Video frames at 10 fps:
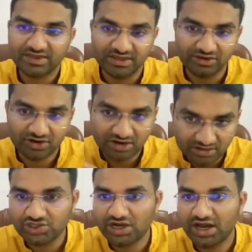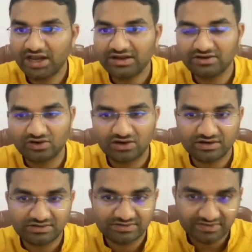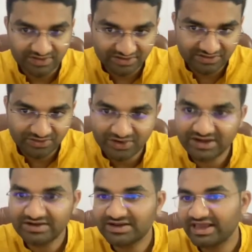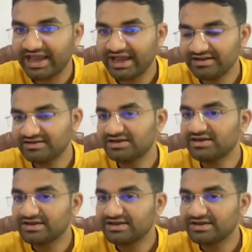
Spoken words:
Your child or the student can